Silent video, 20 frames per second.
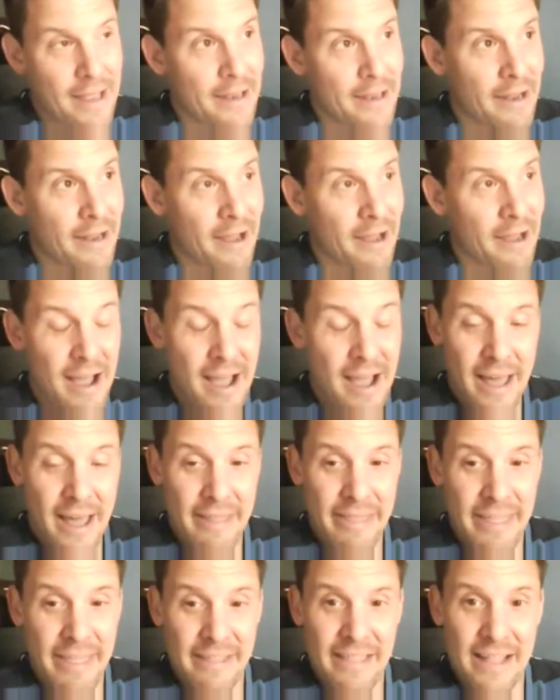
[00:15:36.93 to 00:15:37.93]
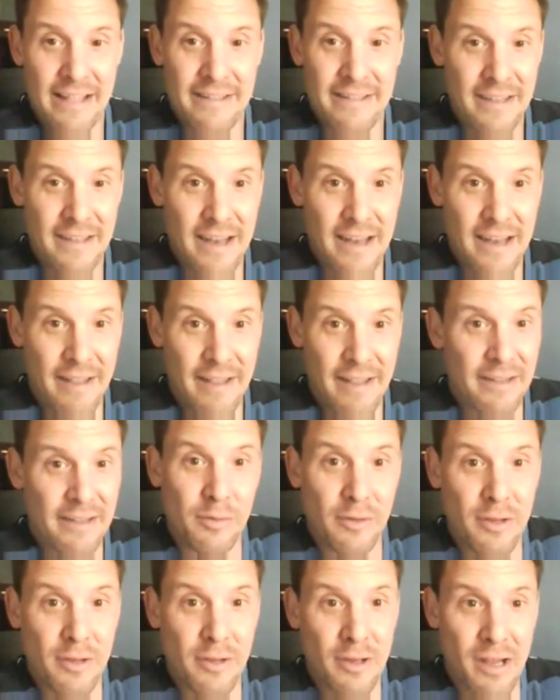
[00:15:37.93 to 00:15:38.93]
No, I think that's it. I think this was
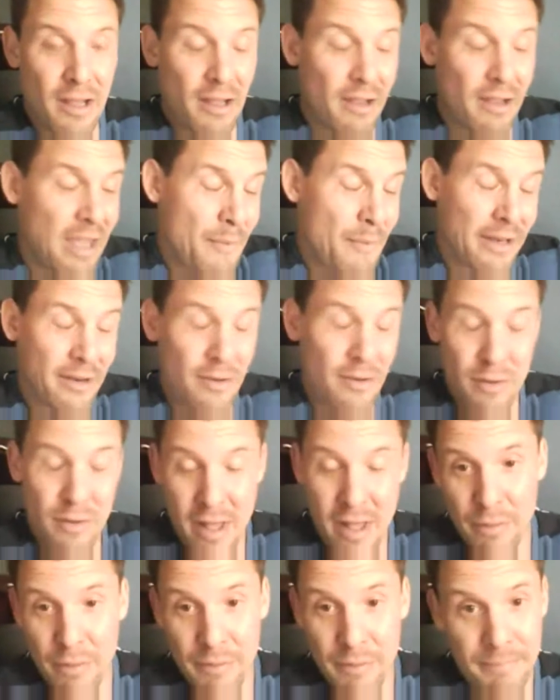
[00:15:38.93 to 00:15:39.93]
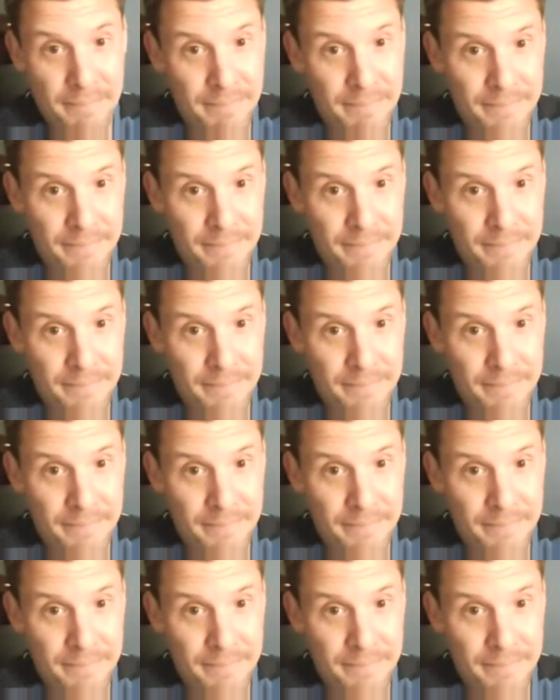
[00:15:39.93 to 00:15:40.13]
good. I can't wait to do another one.